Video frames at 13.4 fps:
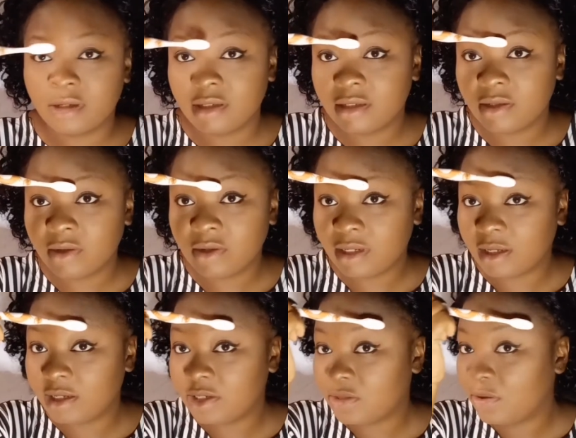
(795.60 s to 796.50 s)
It's
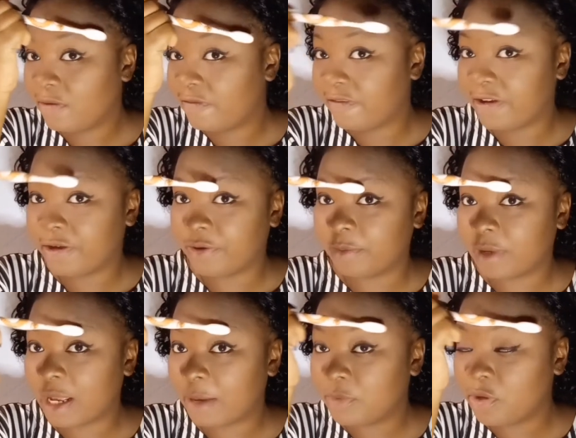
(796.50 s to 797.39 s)
not fair.
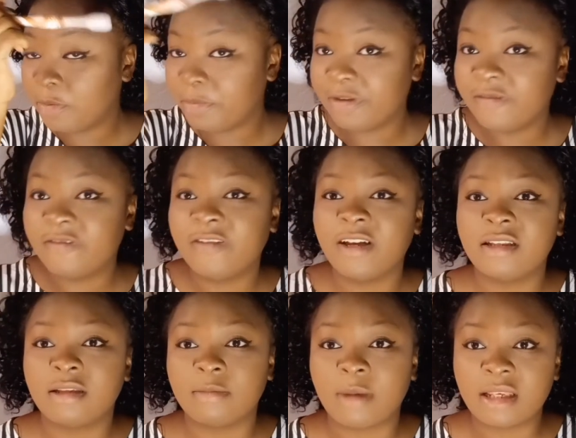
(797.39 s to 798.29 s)
I'm not being
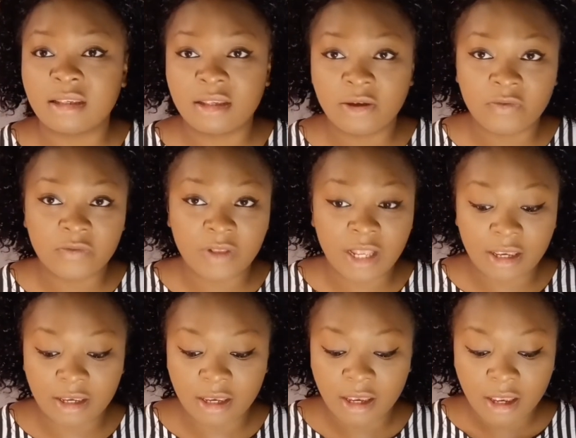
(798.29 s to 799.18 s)
fair to myself.
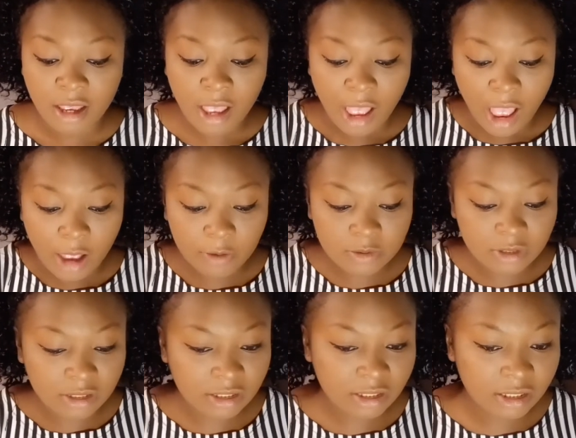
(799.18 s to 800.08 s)
Like, I
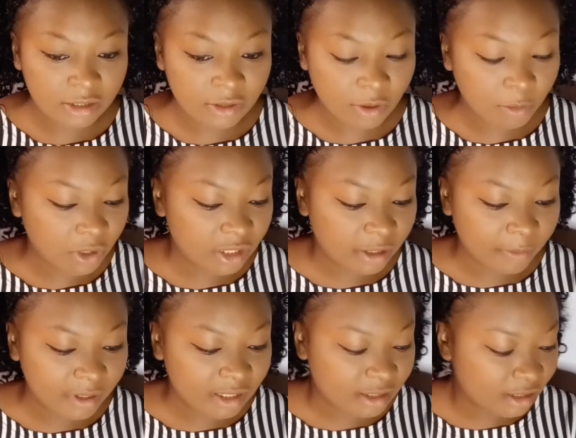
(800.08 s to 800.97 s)
would see some other
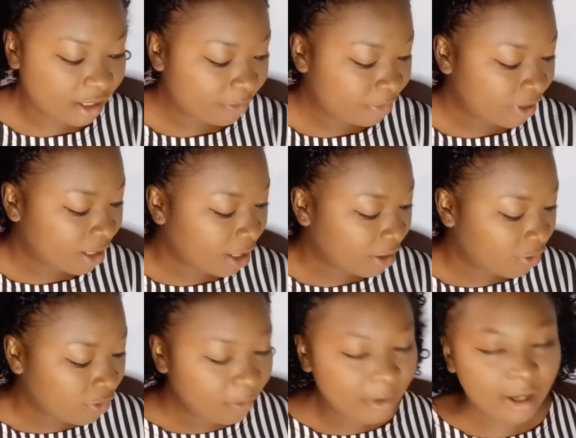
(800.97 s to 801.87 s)
person, I'll be
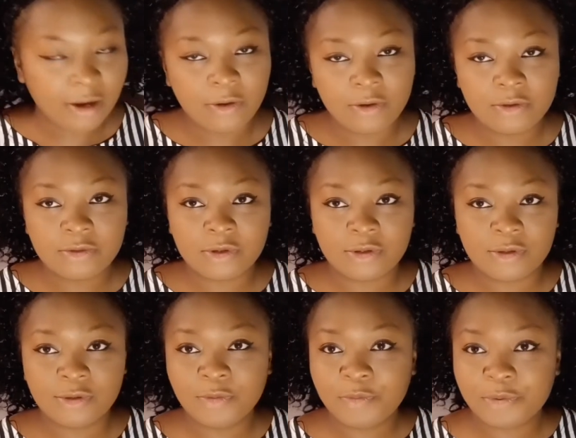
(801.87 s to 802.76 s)
like, oh my God, you're
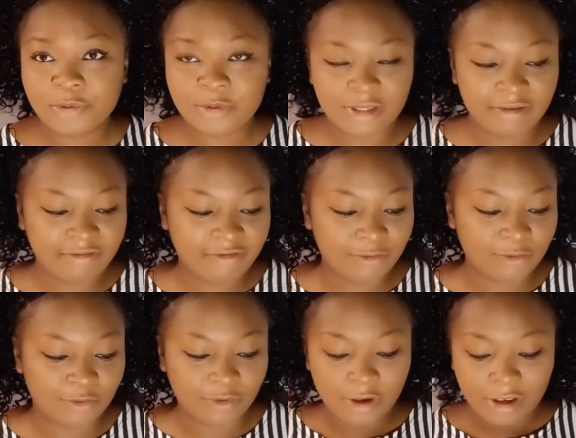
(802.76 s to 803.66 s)
so
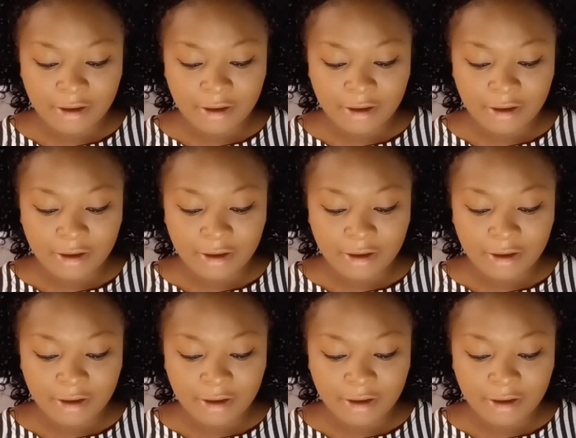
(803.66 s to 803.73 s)
beautiful.